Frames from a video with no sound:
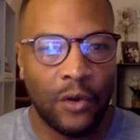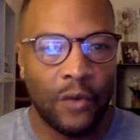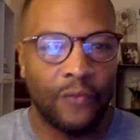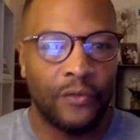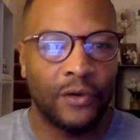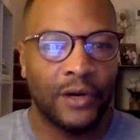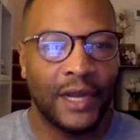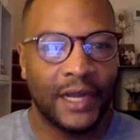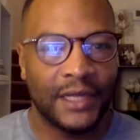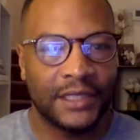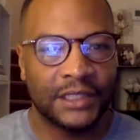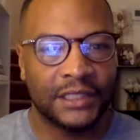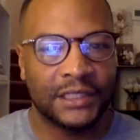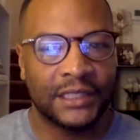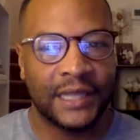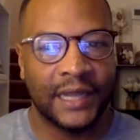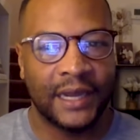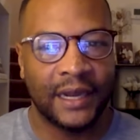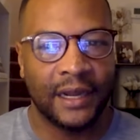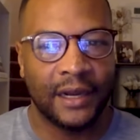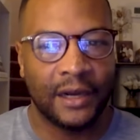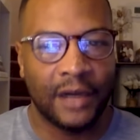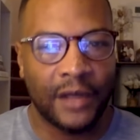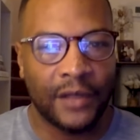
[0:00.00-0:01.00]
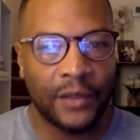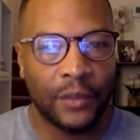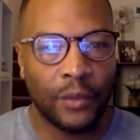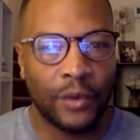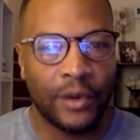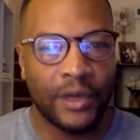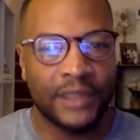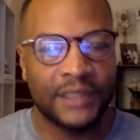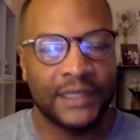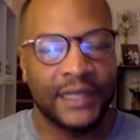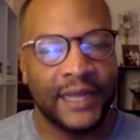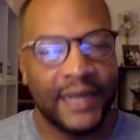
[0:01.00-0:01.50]
over-legislating. In other
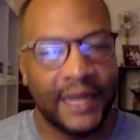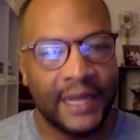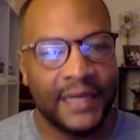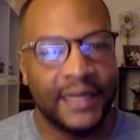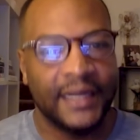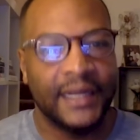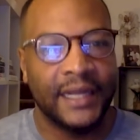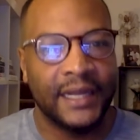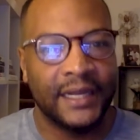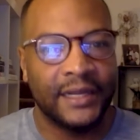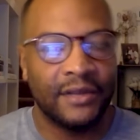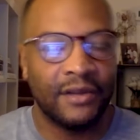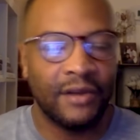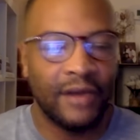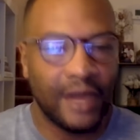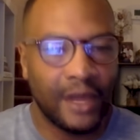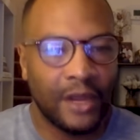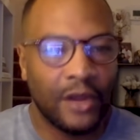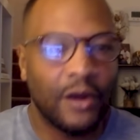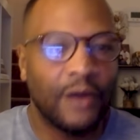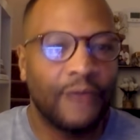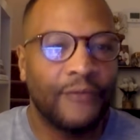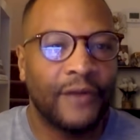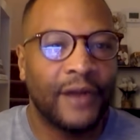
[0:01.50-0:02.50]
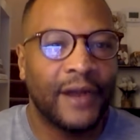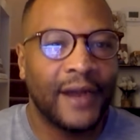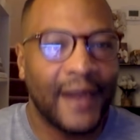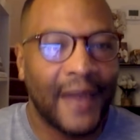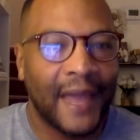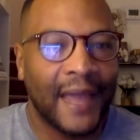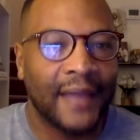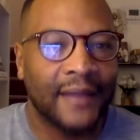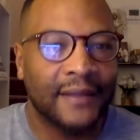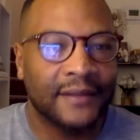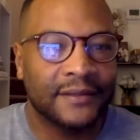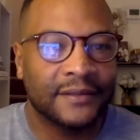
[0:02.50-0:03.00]
words, they need to get their knee off our
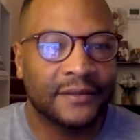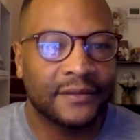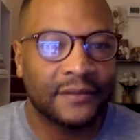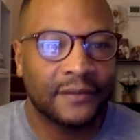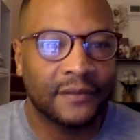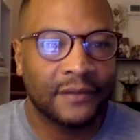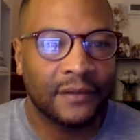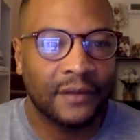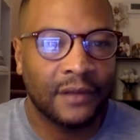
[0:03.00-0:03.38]
necks.